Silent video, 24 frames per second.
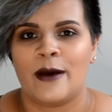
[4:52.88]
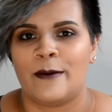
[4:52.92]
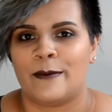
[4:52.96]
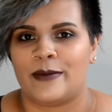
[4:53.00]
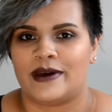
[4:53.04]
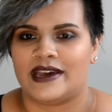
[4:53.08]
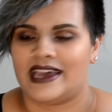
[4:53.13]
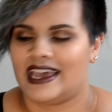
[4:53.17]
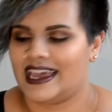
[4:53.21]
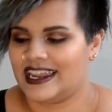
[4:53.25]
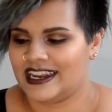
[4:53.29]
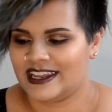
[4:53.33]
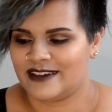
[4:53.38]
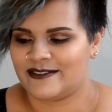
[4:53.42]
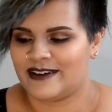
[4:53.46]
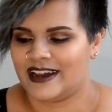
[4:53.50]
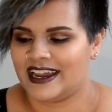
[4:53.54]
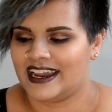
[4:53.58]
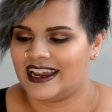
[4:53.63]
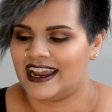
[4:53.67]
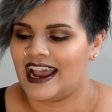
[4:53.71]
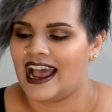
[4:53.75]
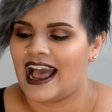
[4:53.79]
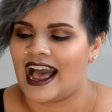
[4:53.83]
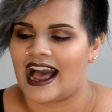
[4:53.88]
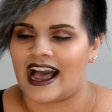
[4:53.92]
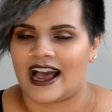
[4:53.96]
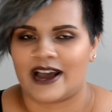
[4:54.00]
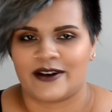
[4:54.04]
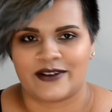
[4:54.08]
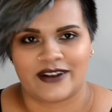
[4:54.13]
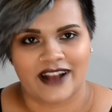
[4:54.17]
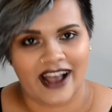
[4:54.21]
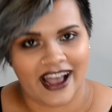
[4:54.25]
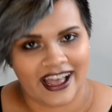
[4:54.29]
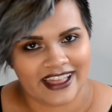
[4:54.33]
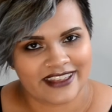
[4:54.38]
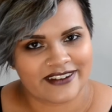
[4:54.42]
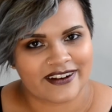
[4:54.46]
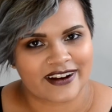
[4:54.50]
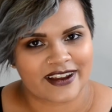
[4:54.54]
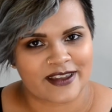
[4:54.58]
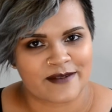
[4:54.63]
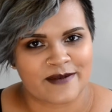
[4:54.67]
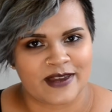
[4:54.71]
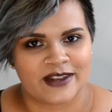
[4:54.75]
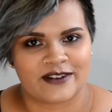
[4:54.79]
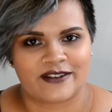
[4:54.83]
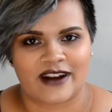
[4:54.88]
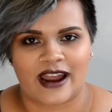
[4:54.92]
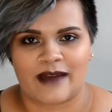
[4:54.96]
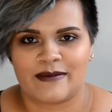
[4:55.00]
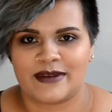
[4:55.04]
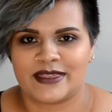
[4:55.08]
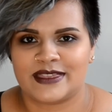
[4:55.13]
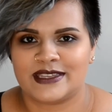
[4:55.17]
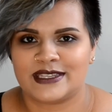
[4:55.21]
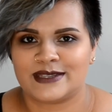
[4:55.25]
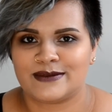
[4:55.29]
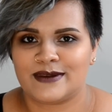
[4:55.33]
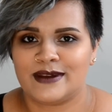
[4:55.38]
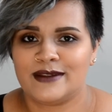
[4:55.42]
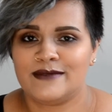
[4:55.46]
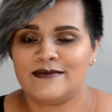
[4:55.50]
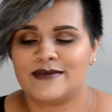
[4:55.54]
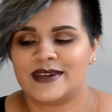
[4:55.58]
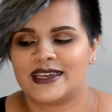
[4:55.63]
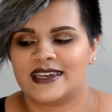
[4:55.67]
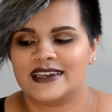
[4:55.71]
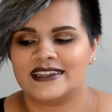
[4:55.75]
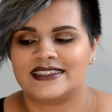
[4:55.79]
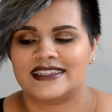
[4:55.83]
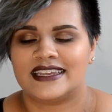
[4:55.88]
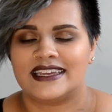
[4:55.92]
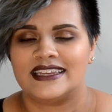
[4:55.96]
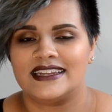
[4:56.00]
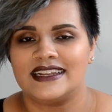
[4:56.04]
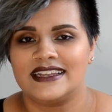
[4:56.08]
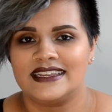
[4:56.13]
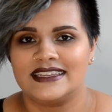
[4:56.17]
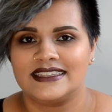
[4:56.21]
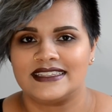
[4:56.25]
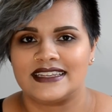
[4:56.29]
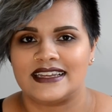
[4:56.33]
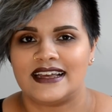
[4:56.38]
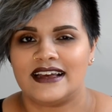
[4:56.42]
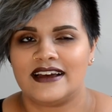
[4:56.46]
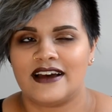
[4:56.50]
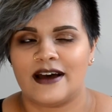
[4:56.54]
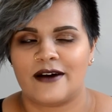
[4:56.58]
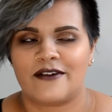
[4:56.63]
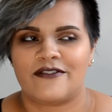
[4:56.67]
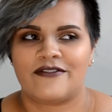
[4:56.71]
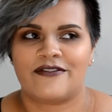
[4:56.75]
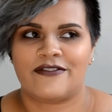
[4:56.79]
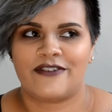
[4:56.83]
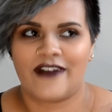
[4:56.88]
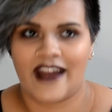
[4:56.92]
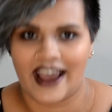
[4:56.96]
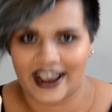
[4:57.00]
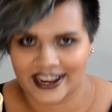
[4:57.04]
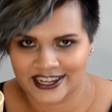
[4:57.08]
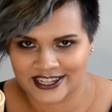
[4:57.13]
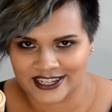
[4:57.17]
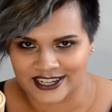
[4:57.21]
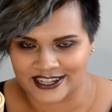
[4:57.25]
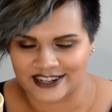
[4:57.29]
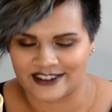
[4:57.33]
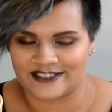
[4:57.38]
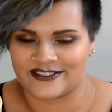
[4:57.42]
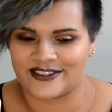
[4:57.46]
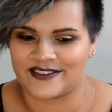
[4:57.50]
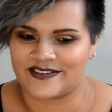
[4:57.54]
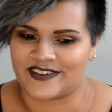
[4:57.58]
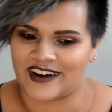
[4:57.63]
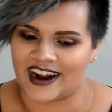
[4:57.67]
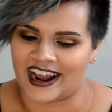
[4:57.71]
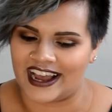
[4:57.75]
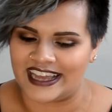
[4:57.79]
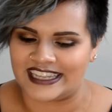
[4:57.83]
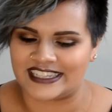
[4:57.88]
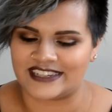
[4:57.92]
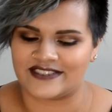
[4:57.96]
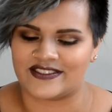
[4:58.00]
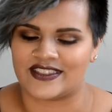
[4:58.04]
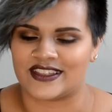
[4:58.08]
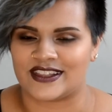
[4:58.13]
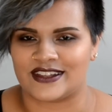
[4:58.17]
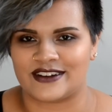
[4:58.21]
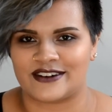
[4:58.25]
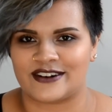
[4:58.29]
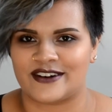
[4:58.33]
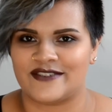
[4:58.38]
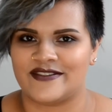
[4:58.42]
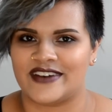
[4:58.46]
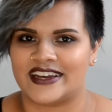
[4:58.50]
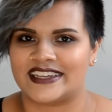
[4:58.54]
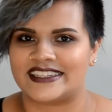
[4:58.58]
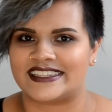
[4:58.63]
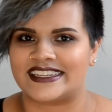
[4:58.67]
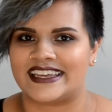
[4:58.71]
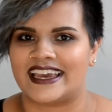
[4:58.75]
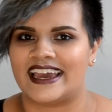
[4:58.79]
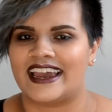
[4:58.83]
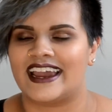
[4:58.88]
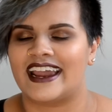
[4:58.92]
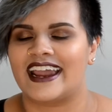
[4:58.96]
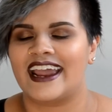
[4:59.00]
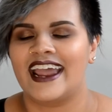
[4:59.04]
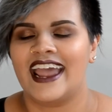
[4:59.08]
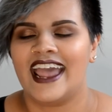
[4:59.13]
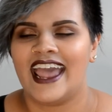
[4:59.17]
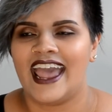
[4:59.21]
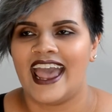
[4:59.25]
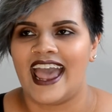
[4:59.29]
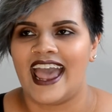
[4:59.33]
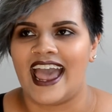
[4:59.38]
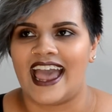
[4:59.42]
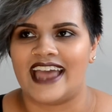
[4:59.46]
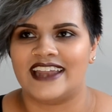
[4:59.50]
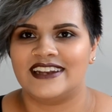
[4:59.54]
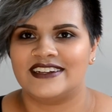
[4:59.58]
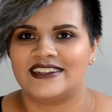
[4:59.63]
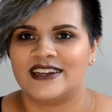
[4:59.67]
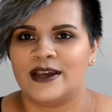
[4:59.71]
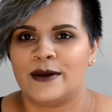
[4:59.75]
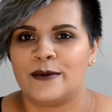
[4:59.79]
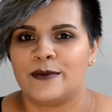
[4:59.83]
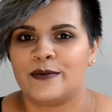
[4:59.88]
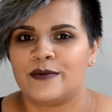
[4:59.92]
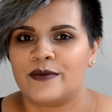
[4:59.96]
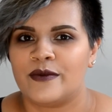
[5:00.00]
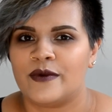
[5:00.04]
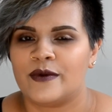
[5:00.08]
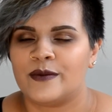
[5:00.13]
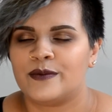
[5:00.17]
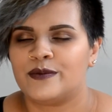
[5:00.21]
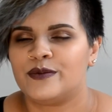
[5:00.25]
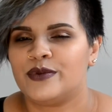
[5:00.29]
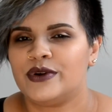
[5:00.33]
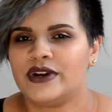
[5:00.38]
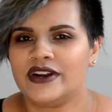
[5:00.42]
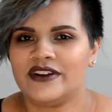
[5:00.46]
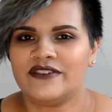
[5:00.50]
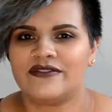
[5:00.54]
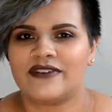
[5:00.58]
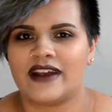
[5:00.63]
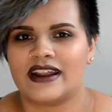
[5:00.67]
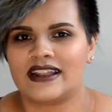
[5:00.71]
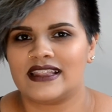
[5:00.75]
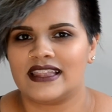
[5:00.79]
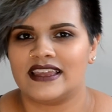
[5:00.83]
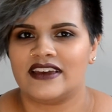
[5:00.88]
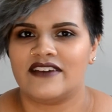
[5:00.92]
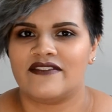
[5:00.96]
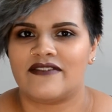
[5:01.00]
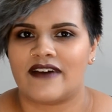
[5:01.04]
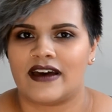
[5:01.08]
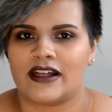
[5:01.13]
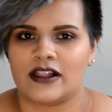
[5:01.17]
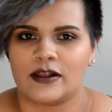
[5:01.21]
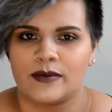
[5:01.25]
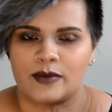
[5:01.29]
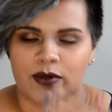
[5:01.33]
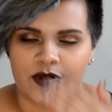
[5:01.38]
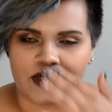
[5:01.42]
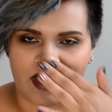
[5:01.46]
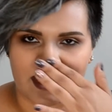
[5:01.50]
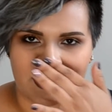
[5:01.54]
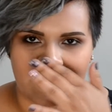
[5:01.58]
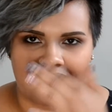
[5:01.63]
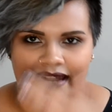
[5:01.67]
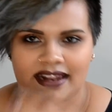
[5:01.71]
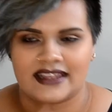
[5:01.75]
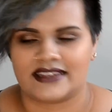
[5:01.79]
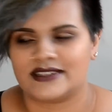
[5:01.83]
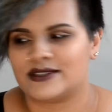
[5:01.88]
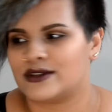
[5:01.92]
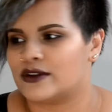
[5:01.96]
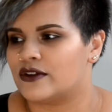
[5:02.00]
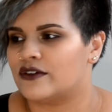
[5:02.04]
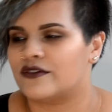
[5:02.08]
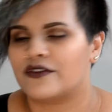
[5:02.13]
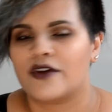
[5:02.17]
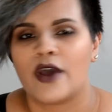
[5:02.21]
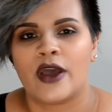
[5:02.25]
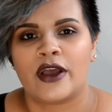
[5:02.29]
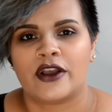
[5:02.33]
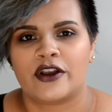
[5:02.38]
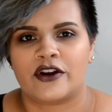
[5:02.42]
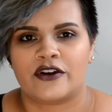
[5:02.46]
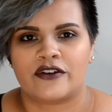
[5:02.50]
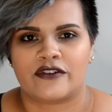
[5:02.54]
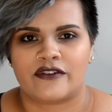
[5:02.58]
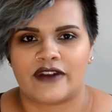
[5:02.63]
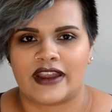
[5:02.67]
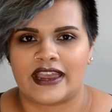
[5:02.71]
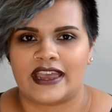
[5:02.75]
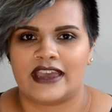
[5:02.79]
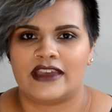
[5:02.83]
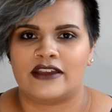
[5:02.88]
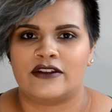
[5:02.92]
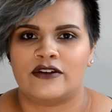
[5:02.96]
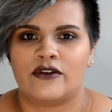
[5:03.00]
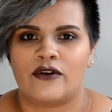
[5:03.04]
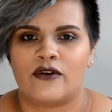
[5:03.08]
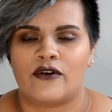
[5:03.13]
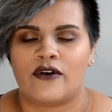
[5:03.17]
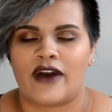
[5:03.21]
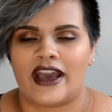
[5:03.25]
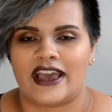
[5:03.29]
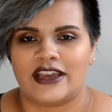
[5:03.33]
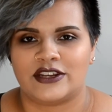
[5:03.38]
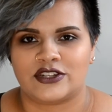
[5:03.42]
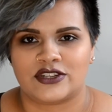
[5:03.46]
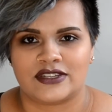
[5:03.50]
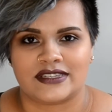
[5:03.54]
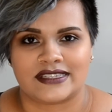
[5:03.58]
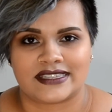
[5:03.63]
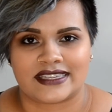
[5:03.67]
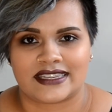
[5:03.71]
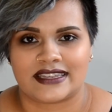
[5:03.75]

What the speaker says: But anyway, I would highly recommend grabbing this one because it is a fraction of the price of the Laura Mercier, and pretty readily available at any sort of Korean or Asian